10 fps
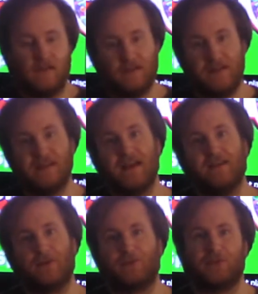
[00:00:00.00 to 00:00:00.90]

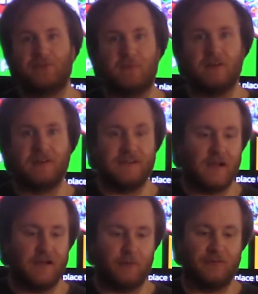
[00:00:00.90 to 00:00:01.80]
Nintendo's first-party
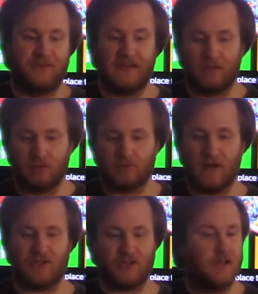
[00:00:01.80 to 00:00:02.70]
titles, they
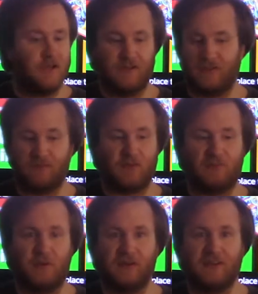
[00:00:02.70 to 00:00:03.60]
crush the
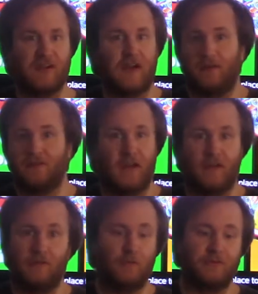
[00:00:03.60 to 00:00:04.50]
first-party
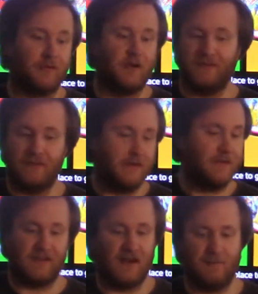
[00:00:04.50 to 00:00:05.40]
titles on
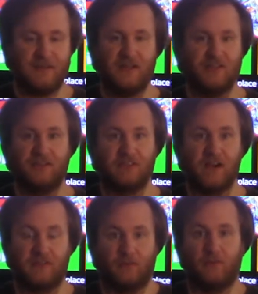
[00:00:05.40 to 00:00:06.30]
the competition's
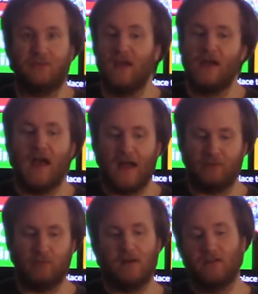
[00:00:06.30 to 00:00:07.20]
consoles, as
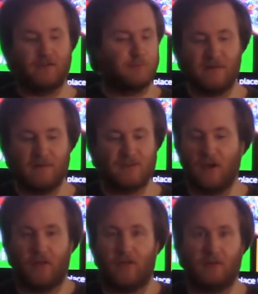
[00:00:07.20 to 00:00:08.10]
well as pretty much
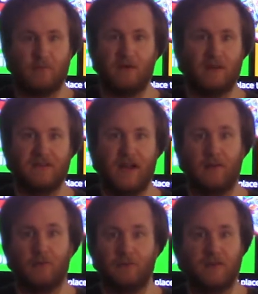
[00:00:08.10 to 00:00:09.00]
all the third-party
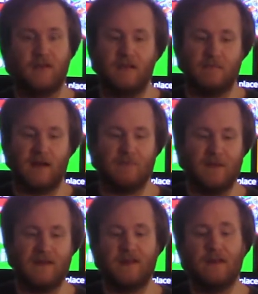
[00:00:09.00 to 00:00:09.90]
titles, in my
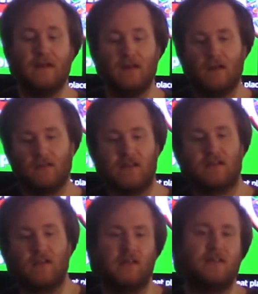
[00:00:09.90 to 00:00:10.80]
opinion.
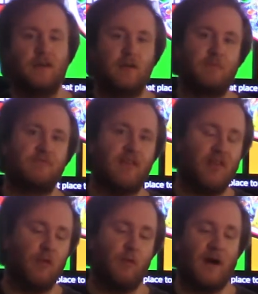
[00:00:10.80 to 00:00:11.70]
Like, the Breath
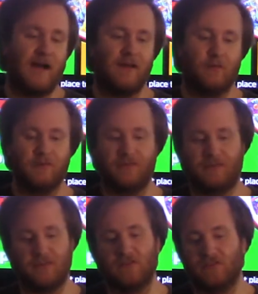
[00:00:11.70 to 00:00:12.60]
of the Wilds,
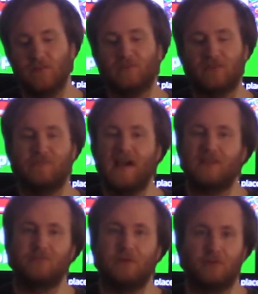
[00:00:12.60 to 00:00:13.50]
the Super
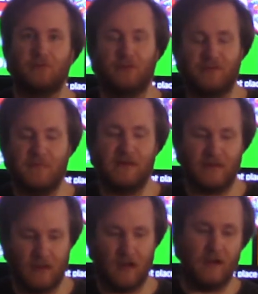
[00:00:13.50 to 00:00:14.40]
Smash Bros. Ultimate,
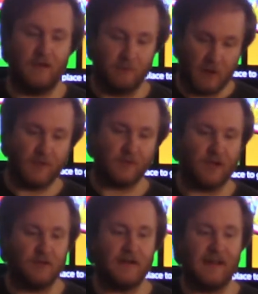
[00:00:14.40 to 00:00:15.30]
Mario
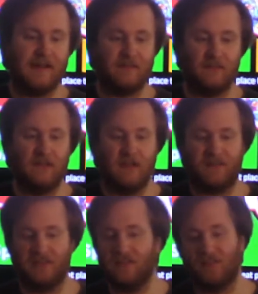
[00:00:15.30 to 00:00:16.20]
Kart 8
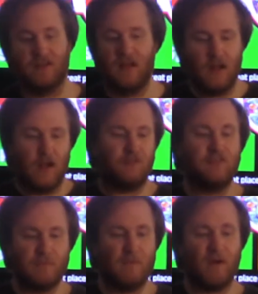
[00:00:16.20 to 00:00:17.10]
Deluxes,
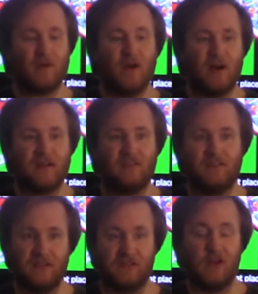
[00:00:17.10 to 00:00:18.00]
Super Mario
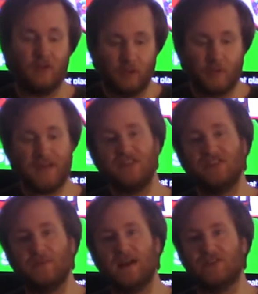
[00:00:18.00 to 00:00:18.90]
Odysseys,
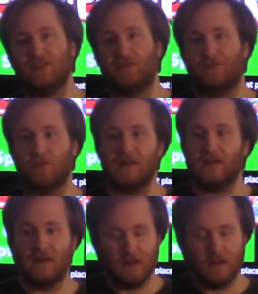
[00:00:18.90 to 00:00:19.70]
Luigi's Mansion 3.